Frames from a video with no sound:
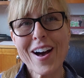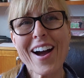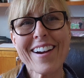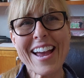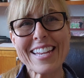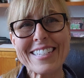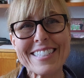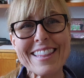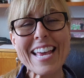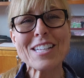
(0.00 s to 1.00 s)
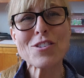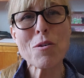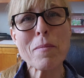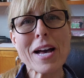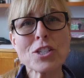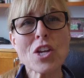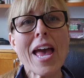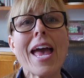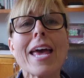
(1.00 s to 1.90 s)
All right. Thanks so much,